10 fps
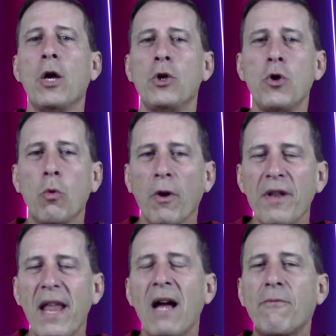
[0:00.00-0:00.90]
you will
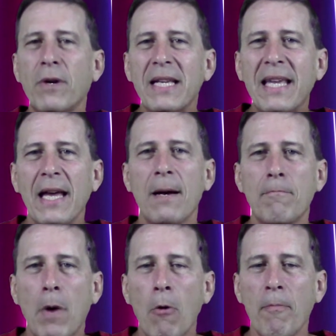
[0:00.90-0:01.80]
never get
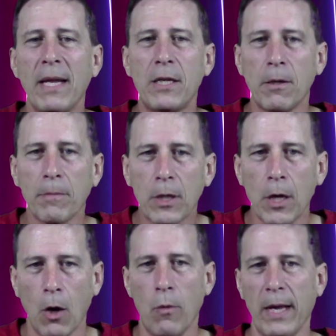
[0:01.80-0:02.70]
momentum
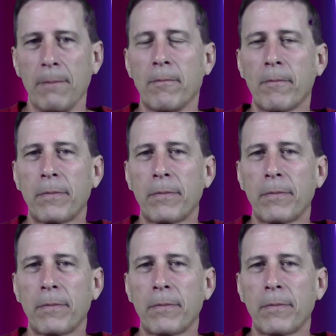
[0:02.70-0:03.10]
going.